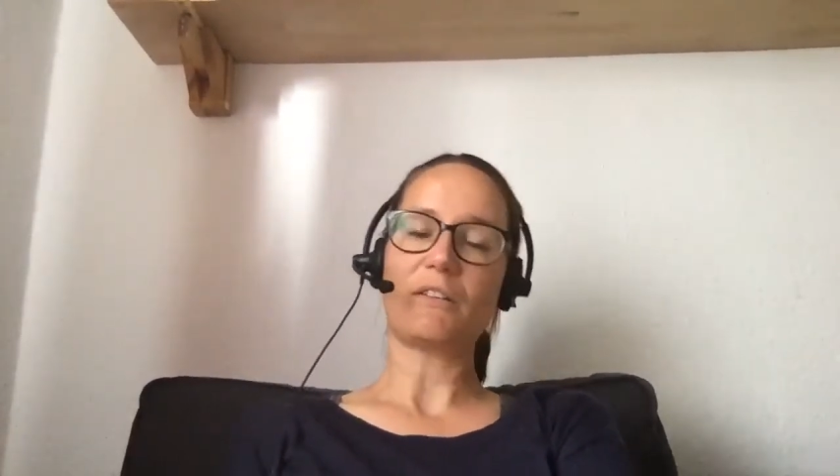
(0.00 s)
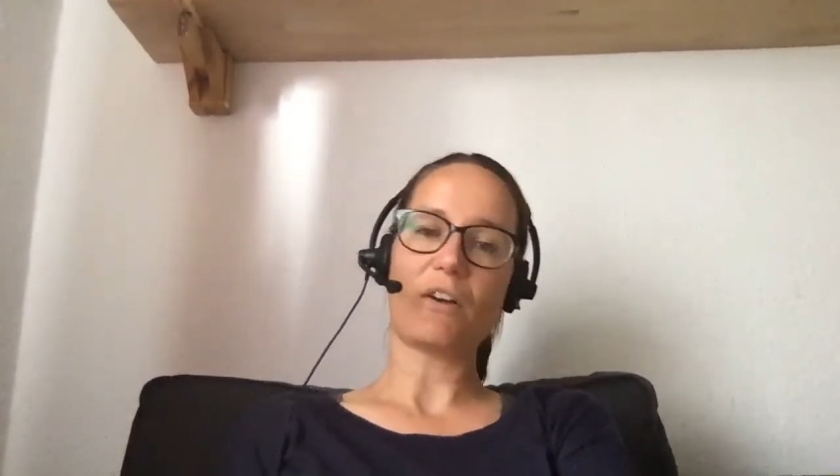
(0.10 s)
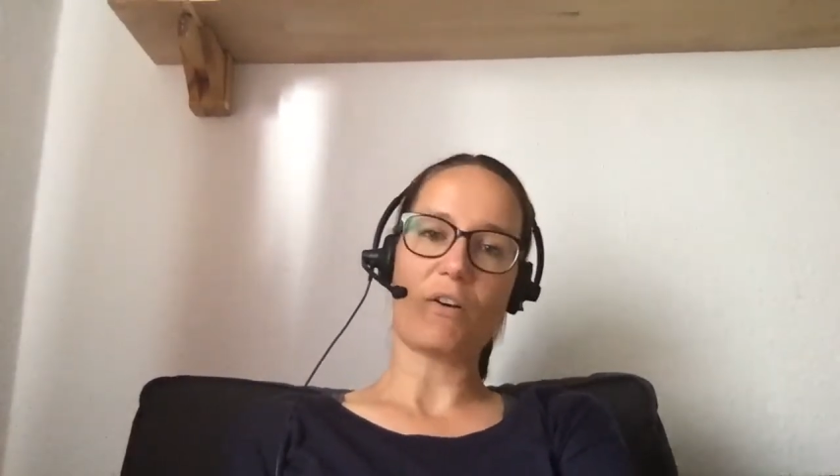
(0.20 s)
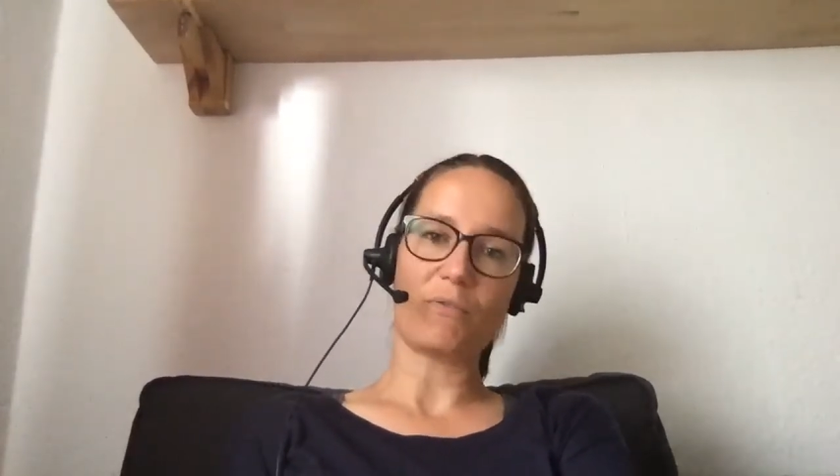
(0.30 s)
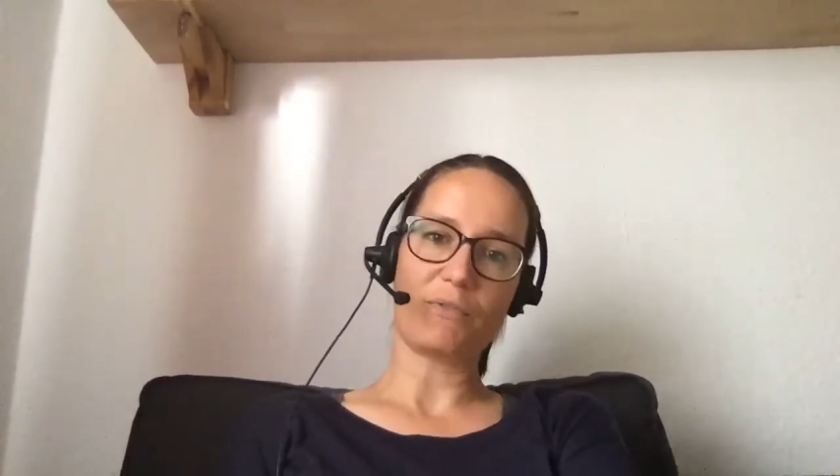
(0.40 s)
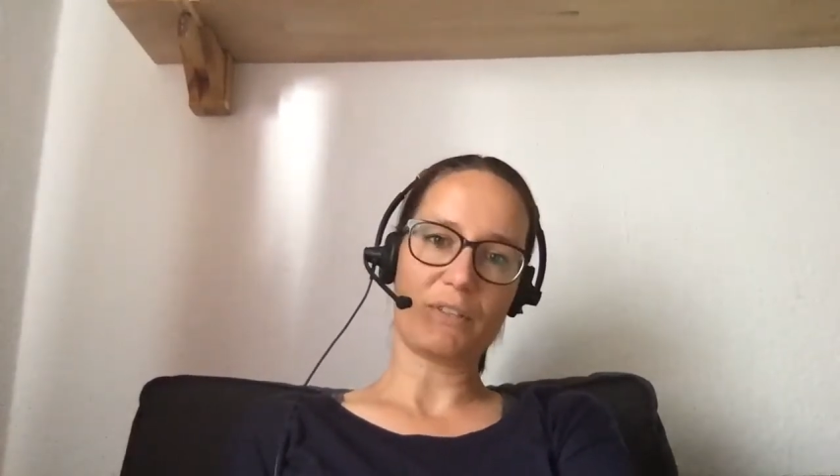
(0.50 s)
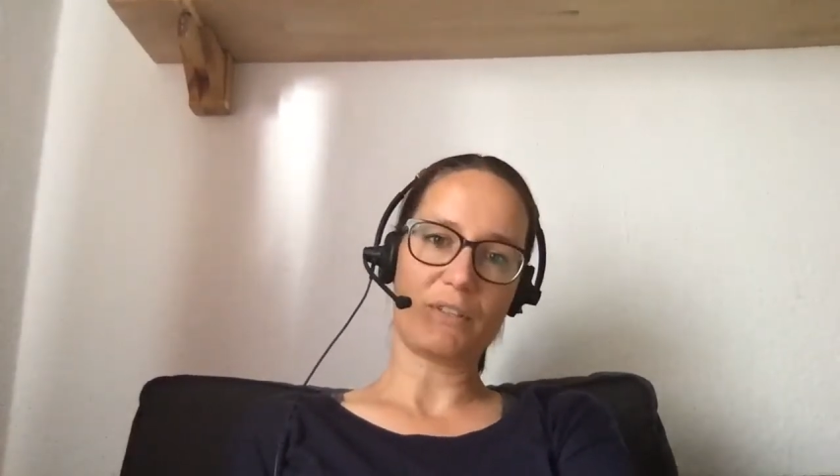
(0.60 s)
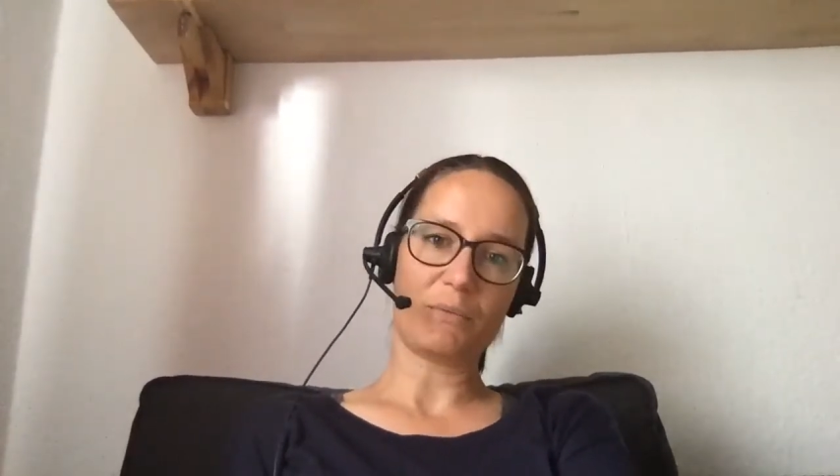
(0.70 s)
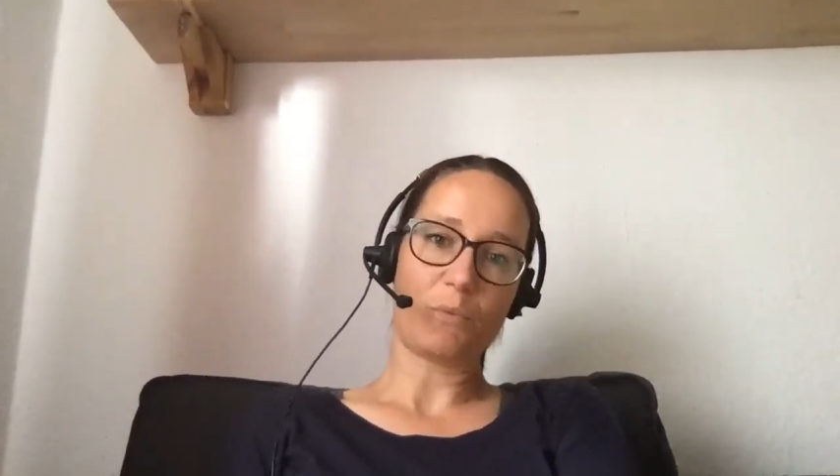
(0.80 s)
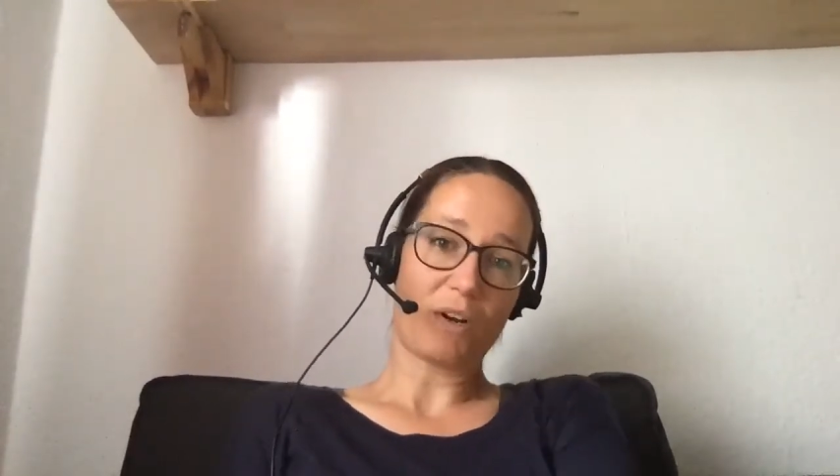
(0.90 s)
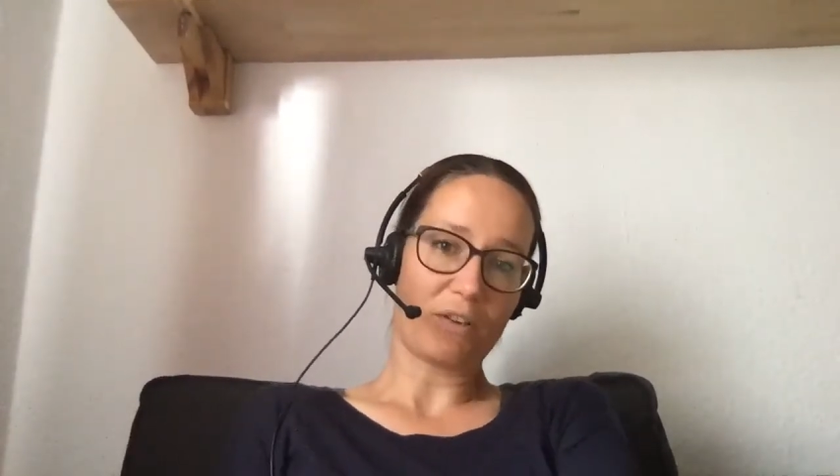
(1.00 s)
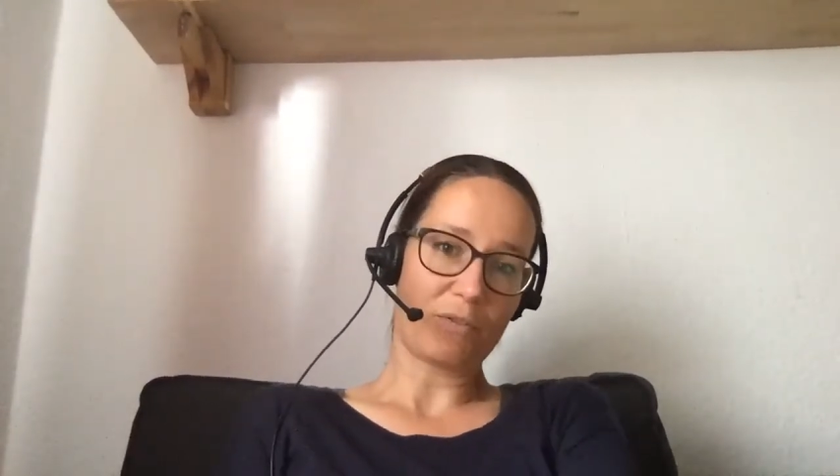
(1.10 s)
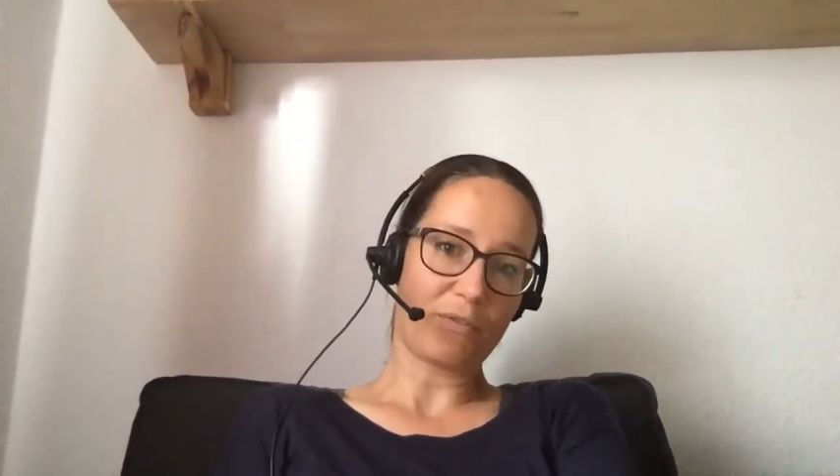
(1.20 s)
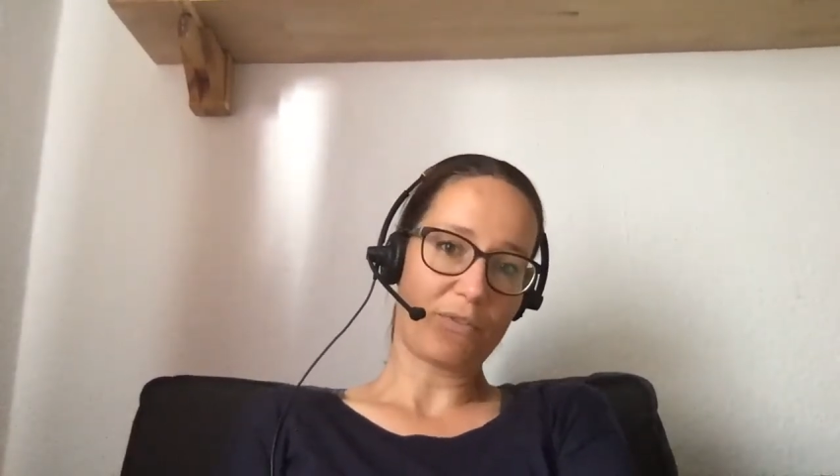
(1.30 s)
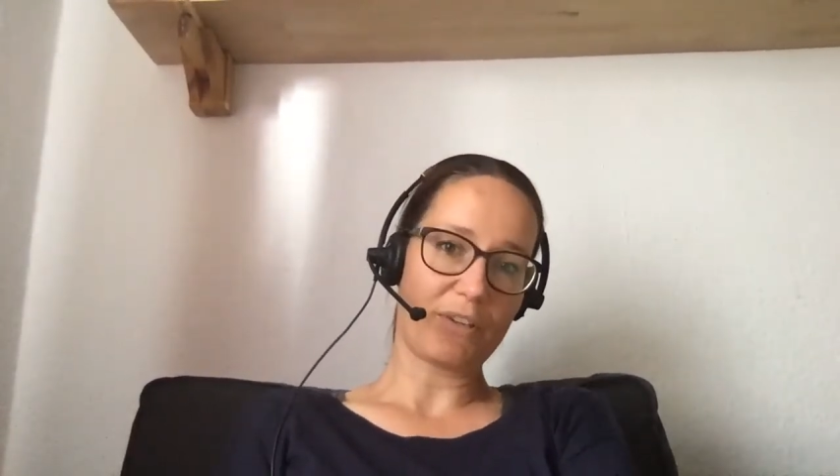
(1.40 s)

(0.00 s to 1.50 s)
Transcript: of one of